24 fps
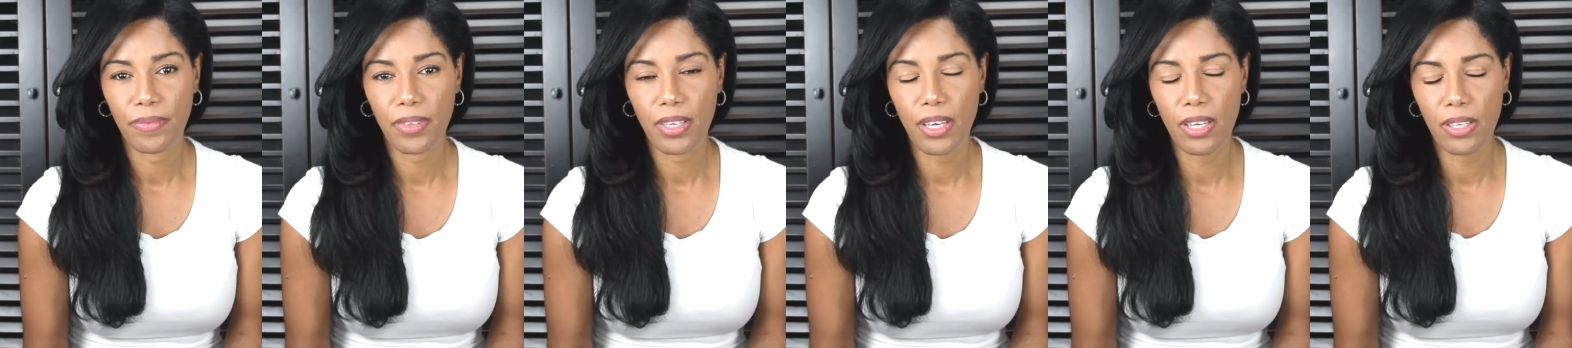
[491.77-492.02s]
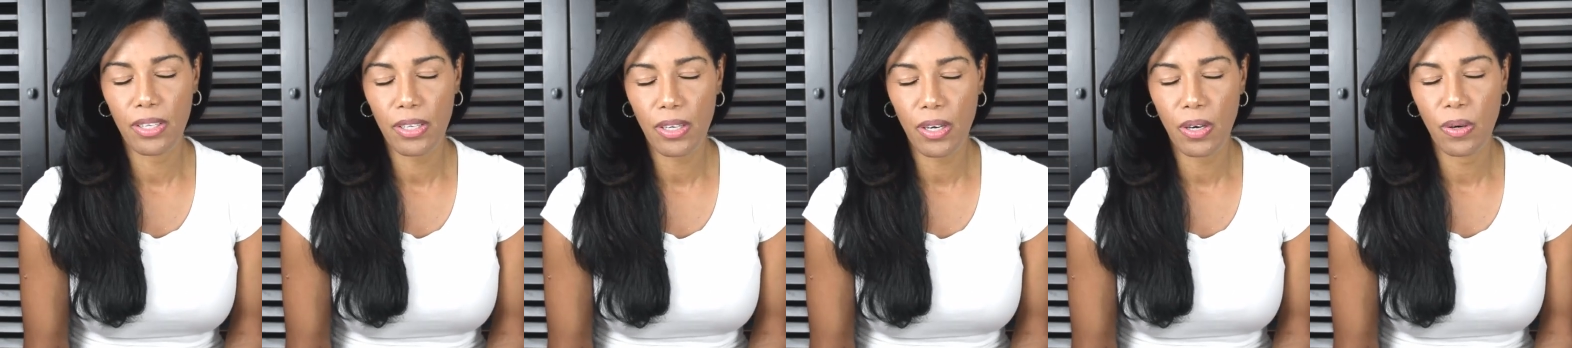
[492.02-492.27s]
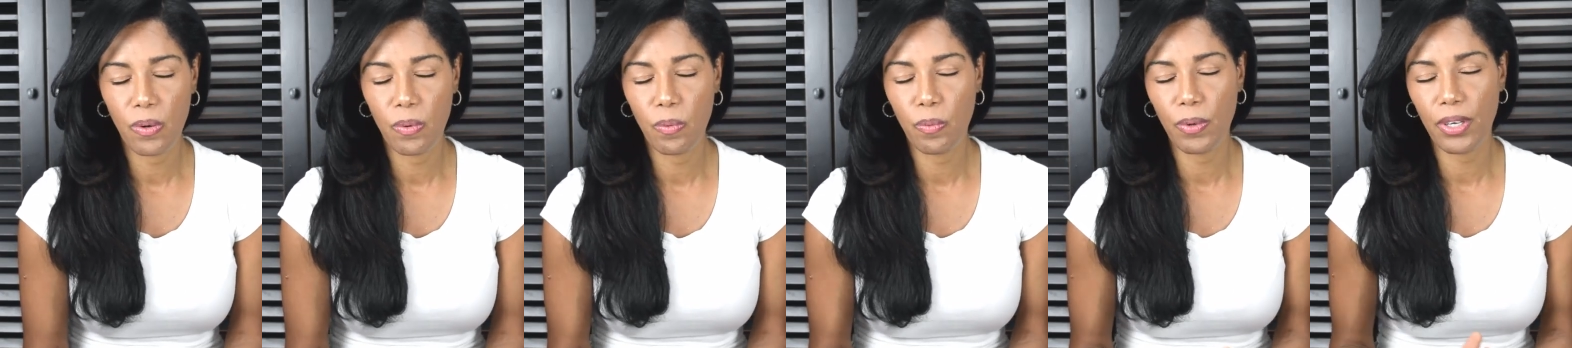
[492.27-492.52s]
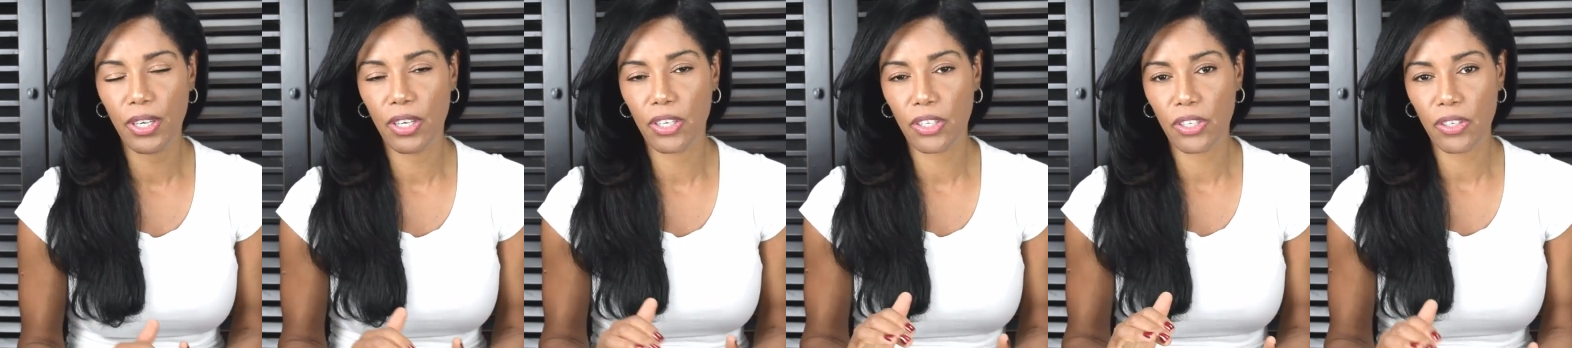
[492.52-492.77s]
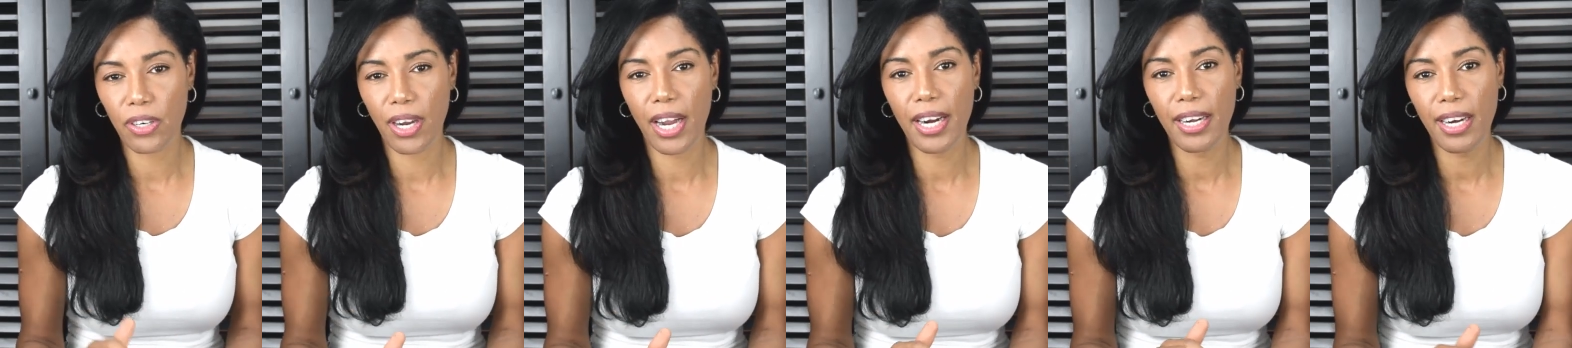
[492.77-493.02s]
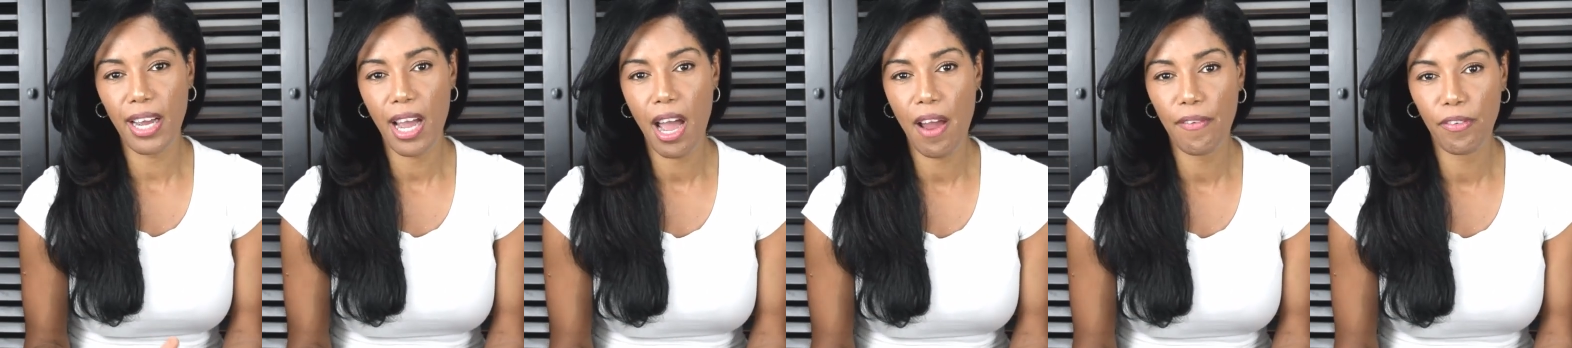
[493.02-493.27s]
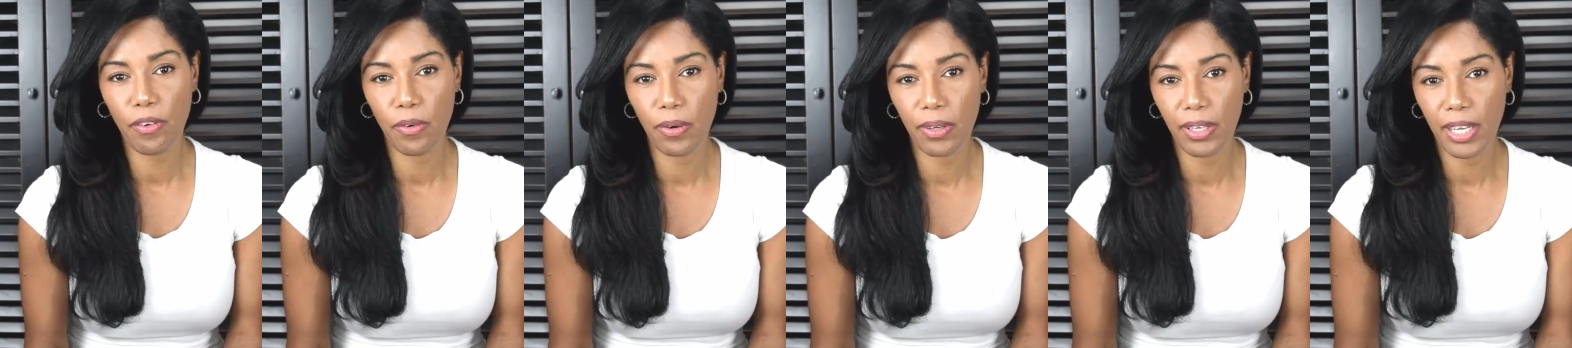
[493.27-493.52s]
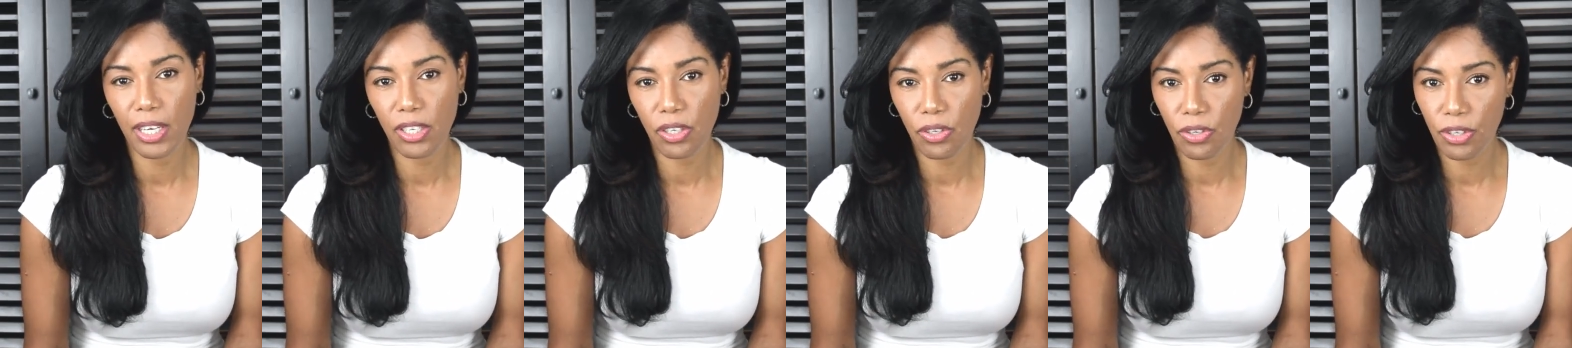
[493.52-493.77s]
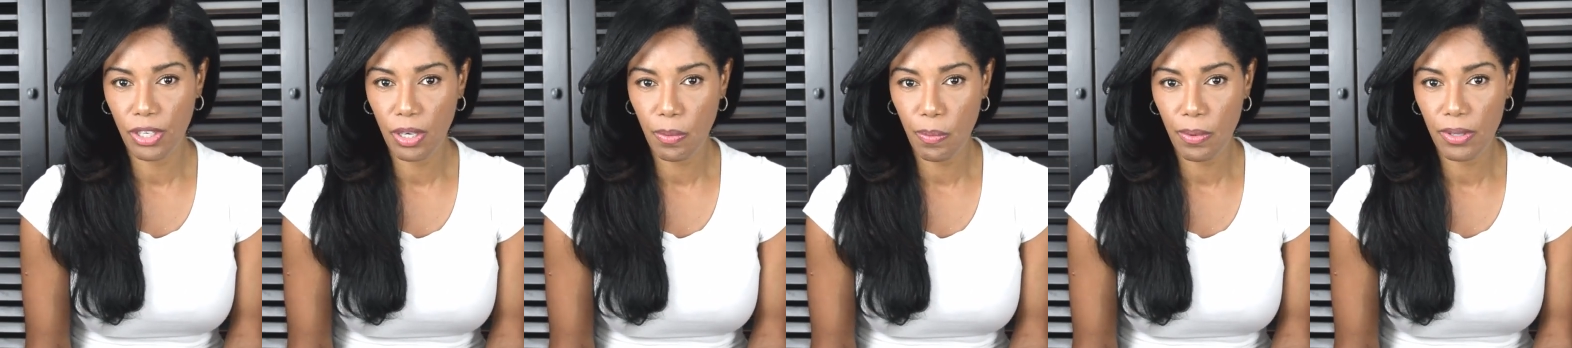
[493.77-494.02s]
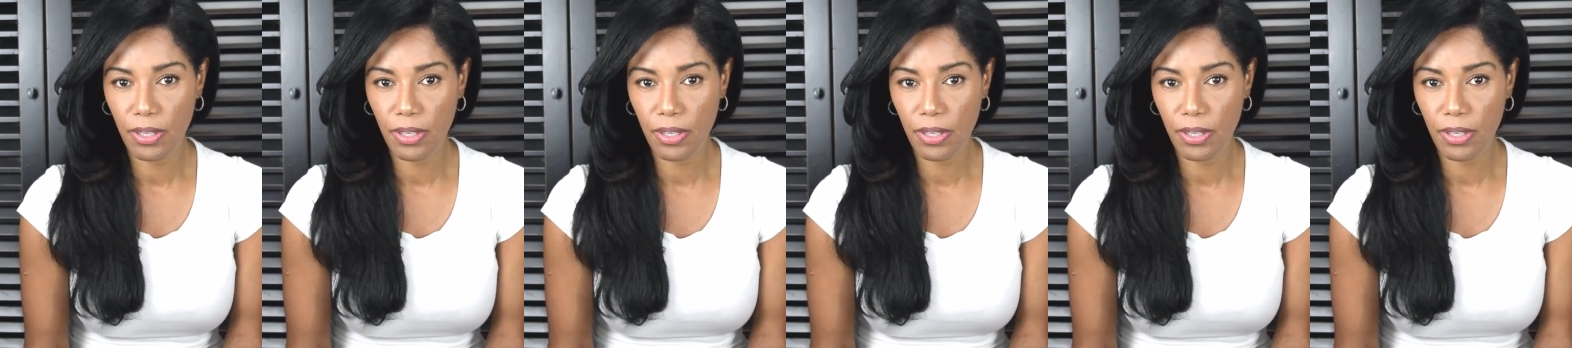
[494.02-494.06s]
And so when you're trying to have a relationship